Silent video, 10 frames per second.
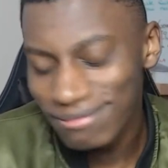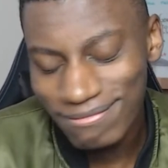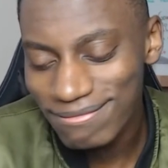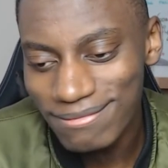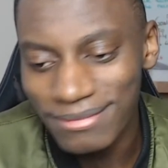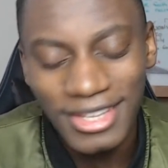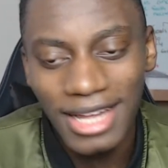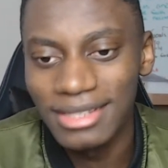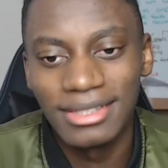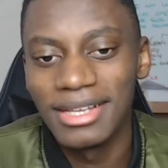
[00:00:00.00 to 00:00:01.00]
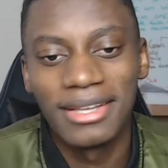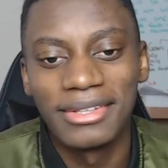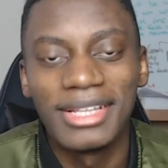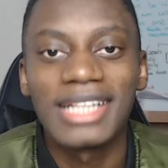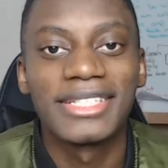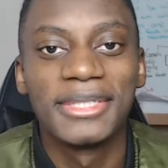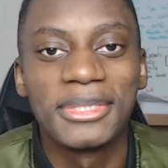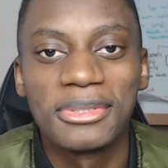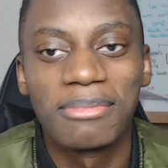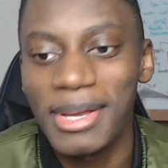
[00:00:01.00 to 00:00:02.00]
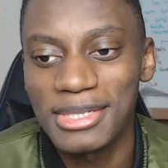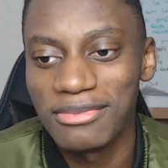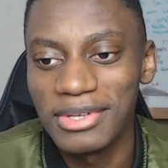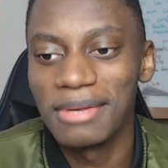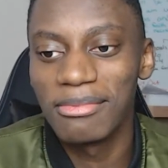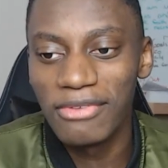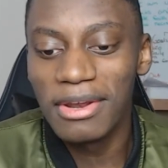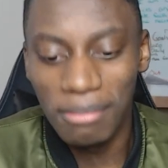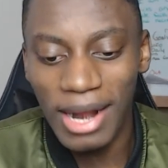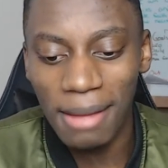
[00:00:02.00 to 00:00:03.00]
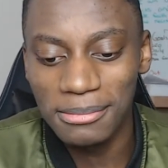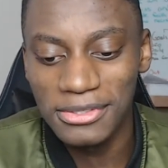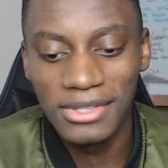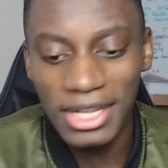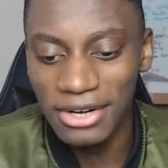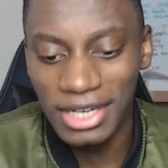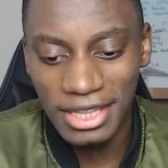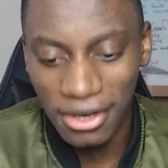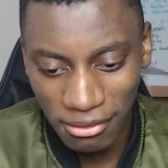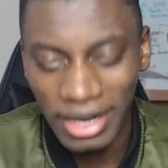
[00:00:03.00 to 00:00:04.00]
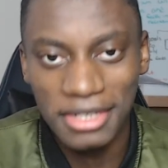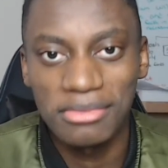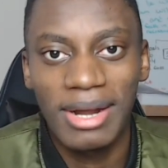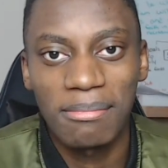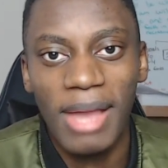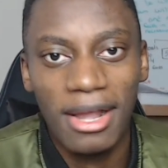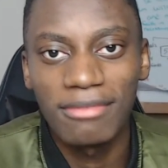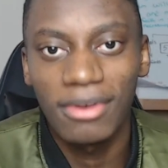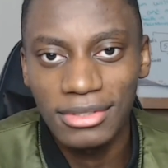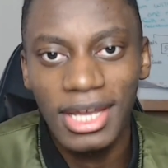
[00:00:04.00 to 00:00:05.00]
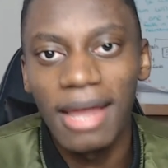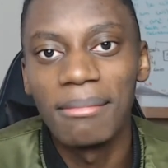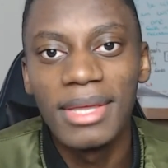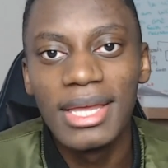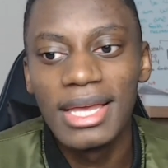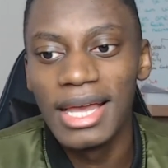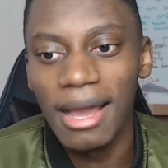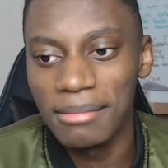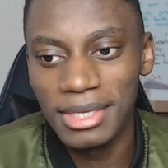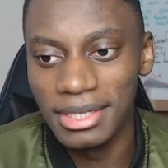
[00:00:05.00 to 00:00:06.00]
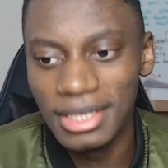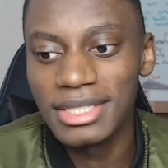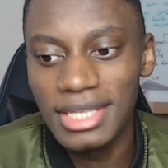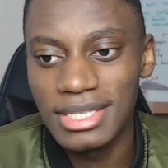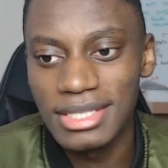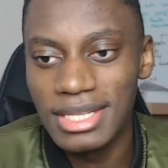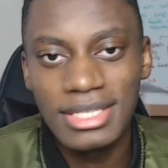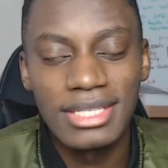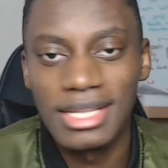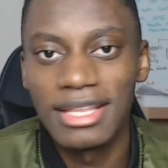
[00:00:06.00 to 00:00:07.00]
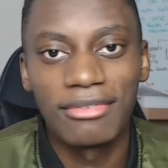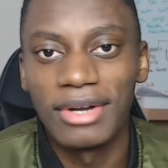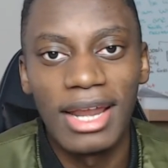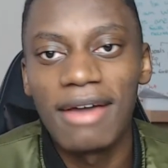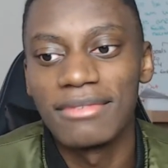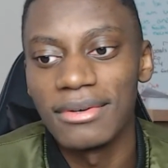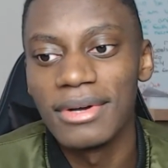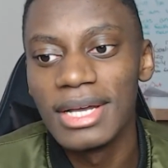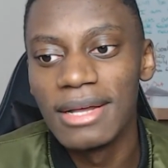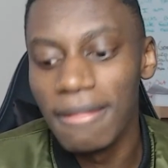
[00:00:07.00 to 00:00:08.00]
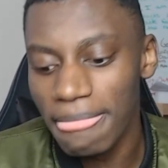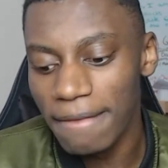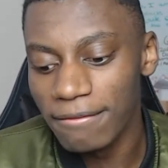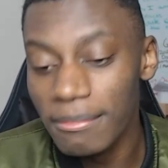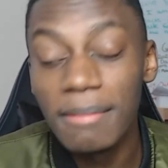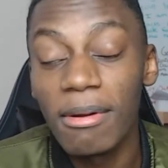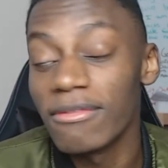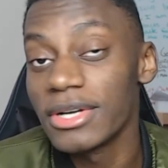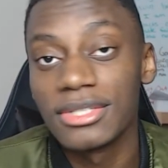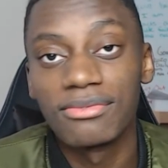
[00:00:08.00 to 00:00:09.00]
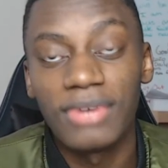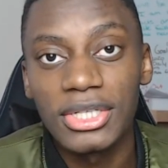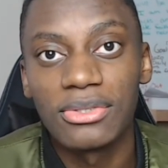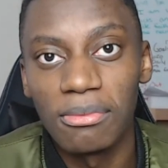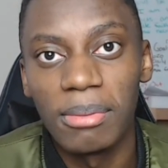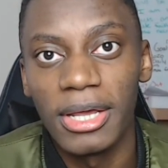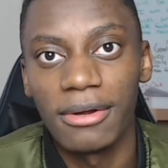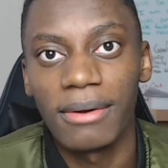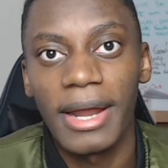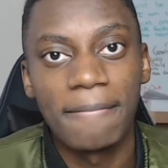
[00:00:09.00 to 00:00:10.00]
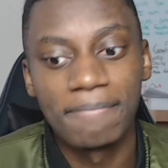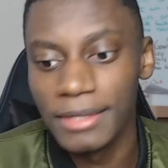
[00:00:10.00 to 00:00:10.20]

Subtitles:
That's a disrespect to Philipp. Philipp Lahm's literally the greatest right back of all time. I mean, this is a different level. For me, Pavard's a functional player, right?